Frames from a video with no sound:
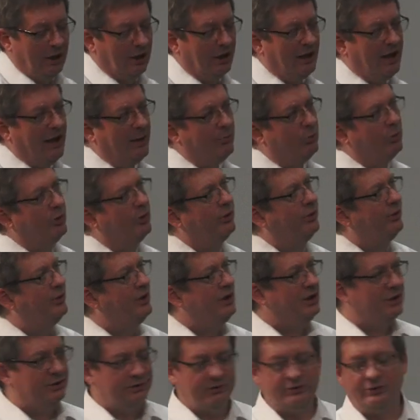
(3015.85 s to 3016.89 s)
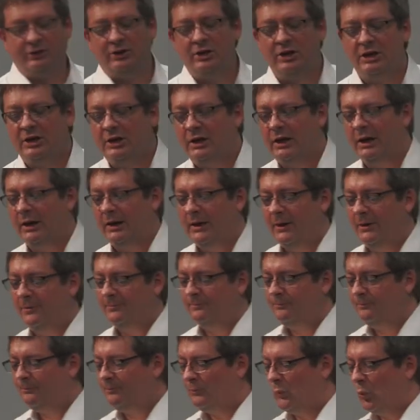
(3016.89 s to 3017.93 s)
elaborate things
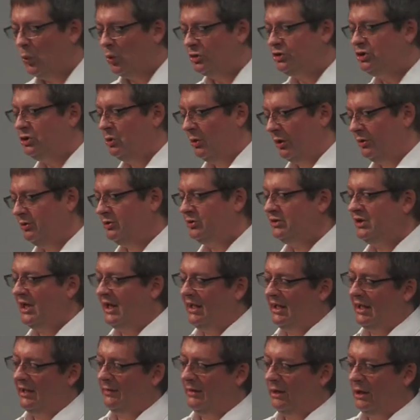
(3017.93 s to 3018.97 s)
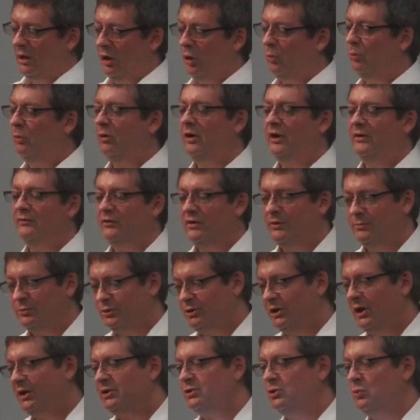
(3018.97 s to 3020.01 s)
um, once you understand how that lower level
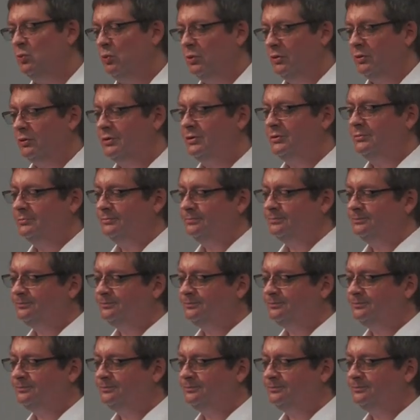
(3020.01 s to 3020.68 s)
abstraction works.